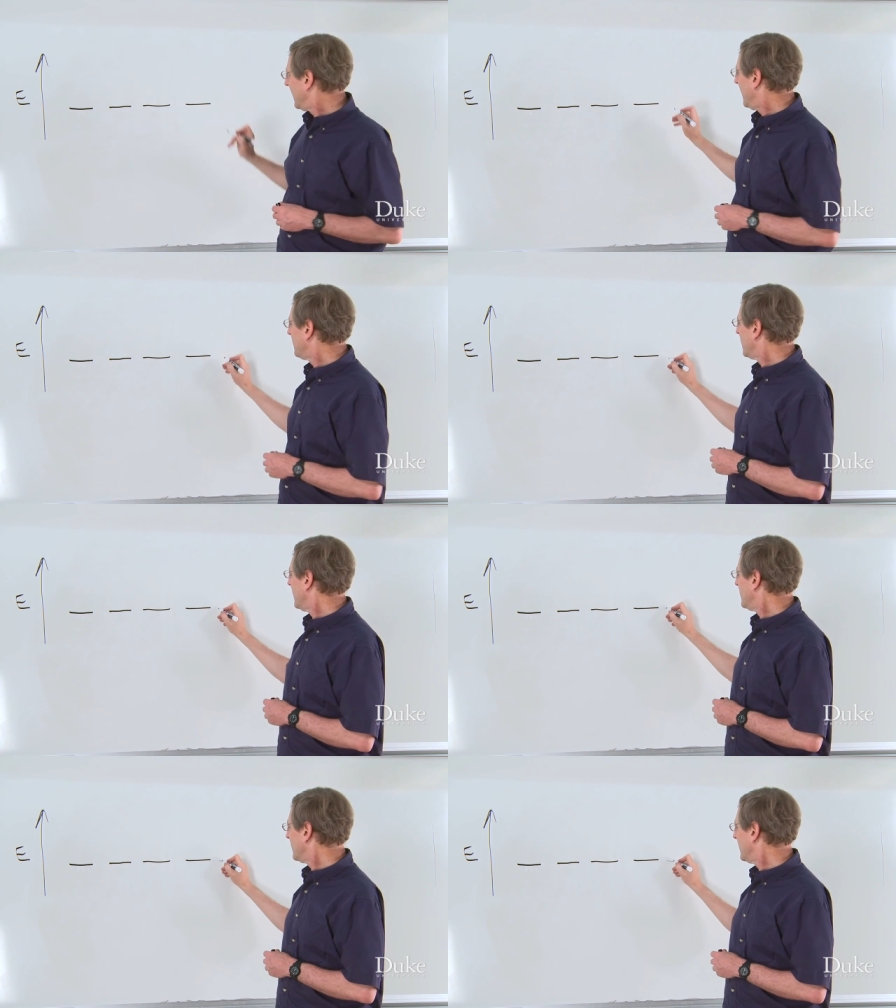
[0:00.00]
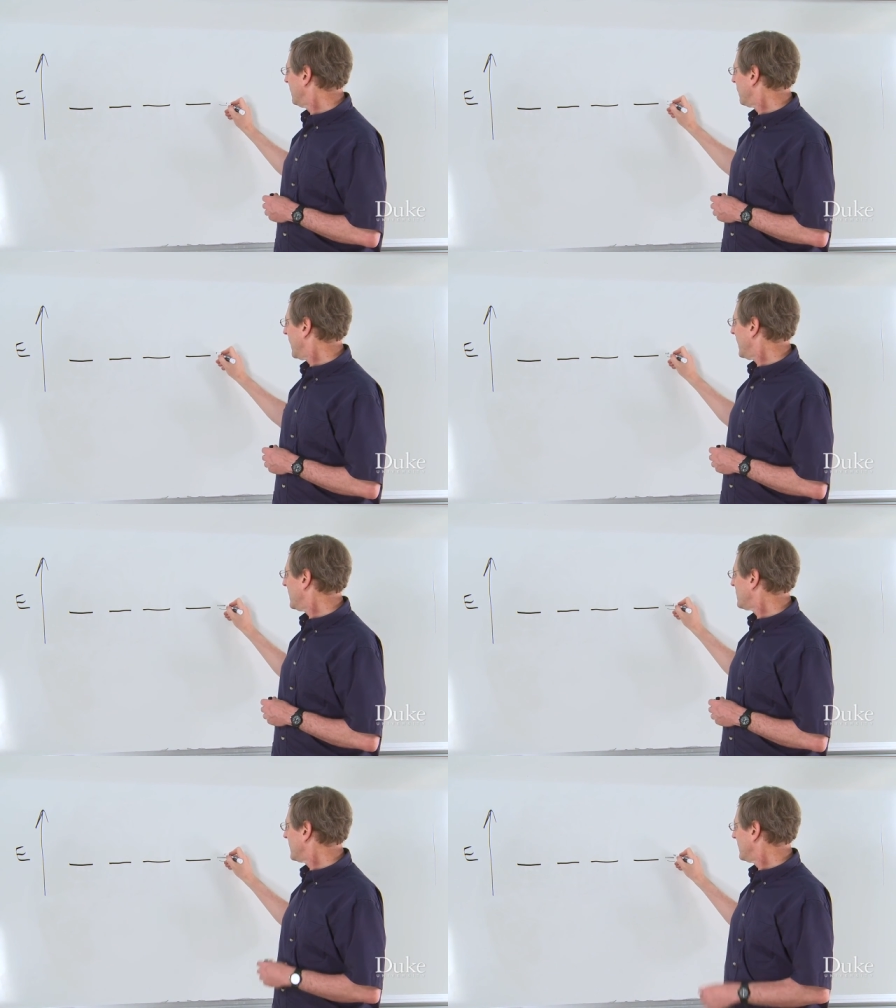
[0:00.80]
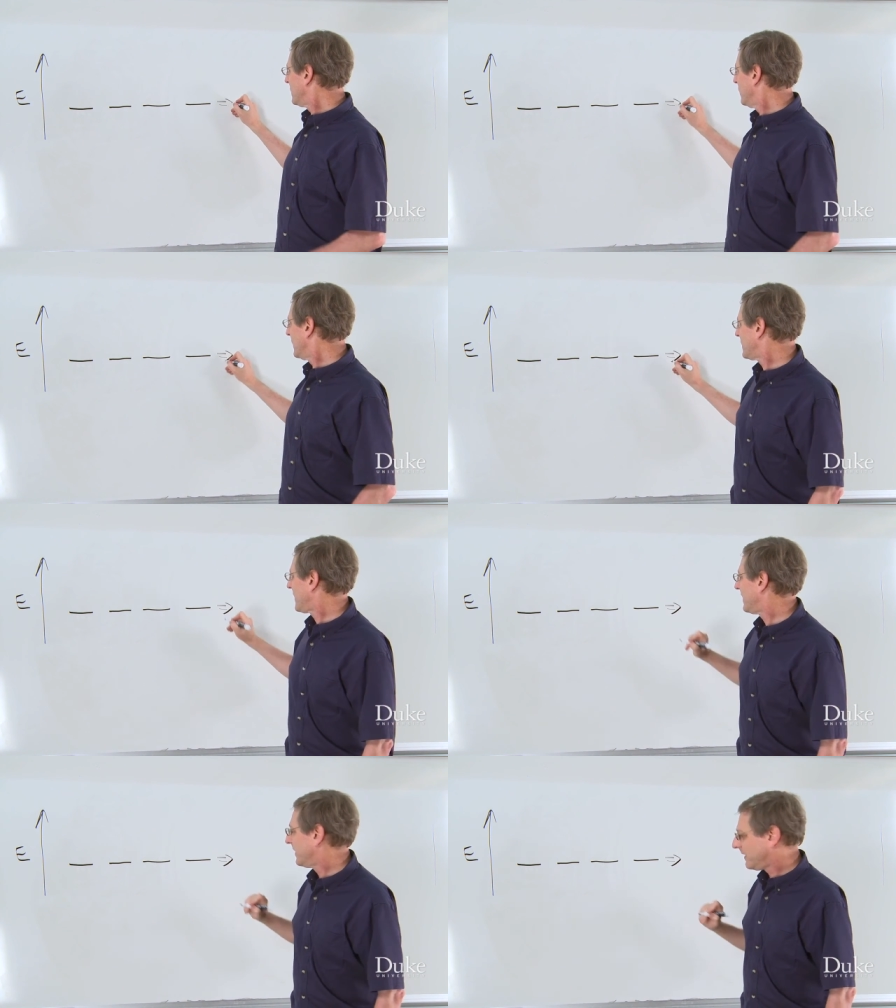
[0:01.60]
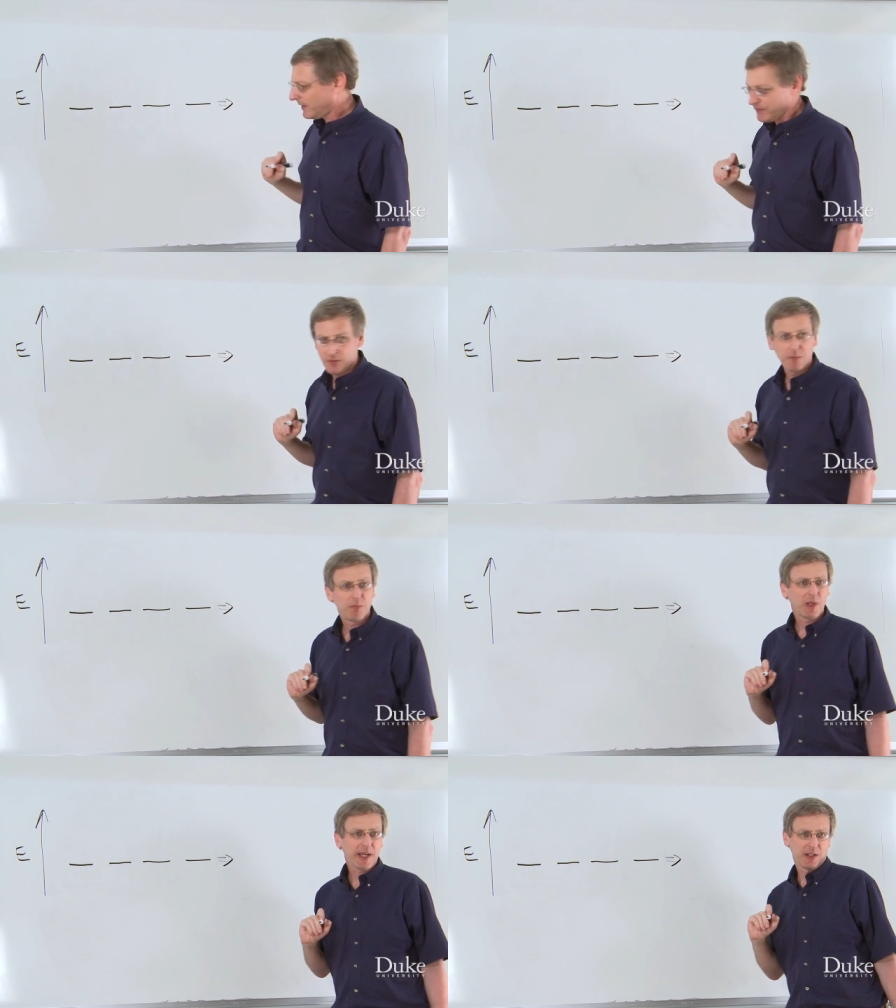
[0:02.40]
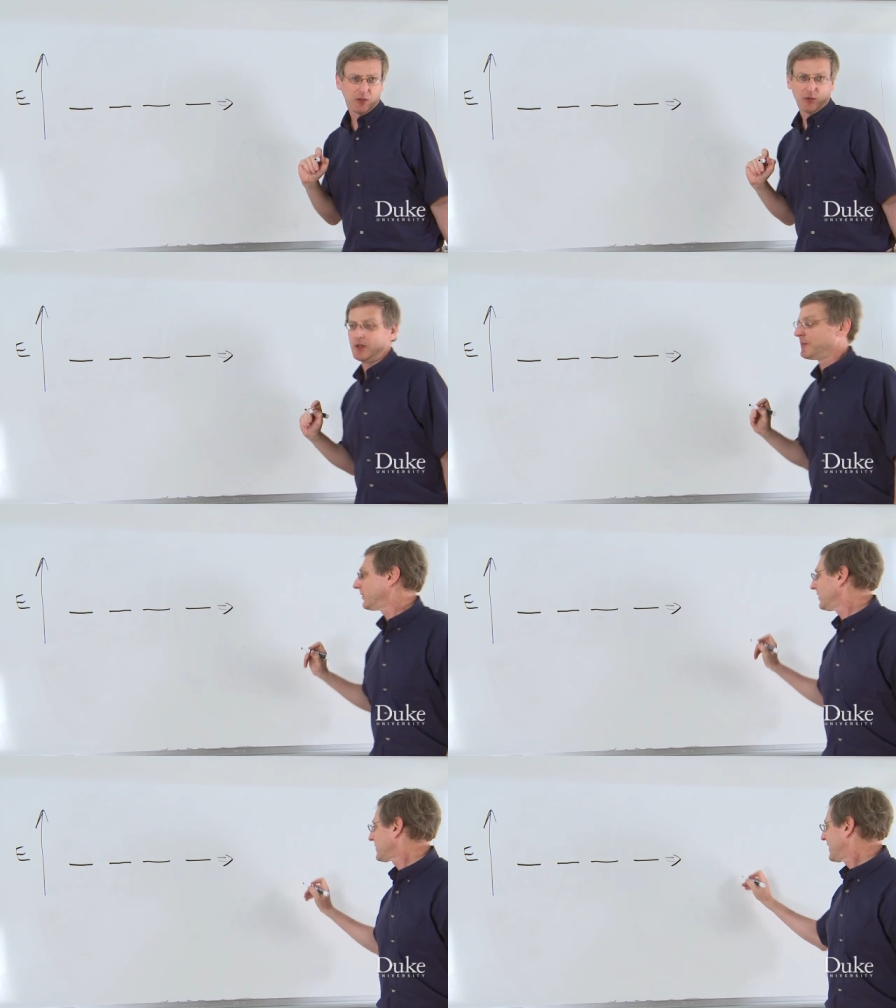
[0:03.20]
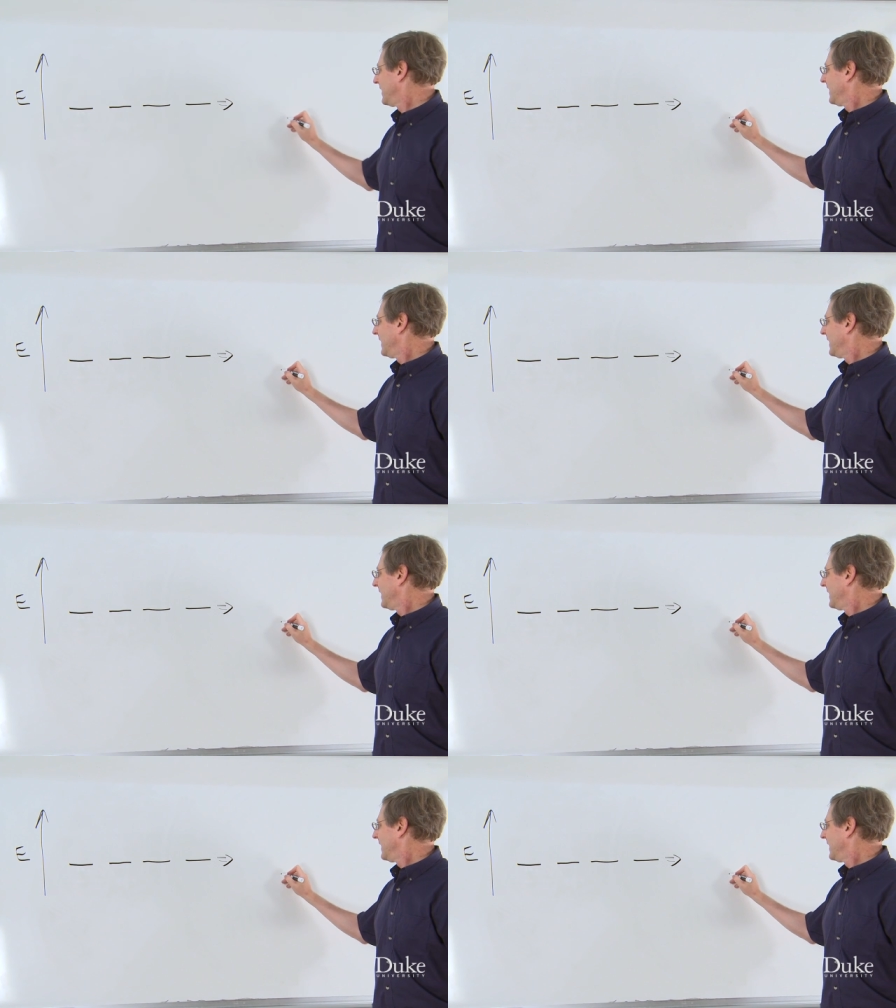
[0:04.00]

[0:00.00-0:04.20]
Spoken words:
I'm going to give rise to a set of molecular orbitals.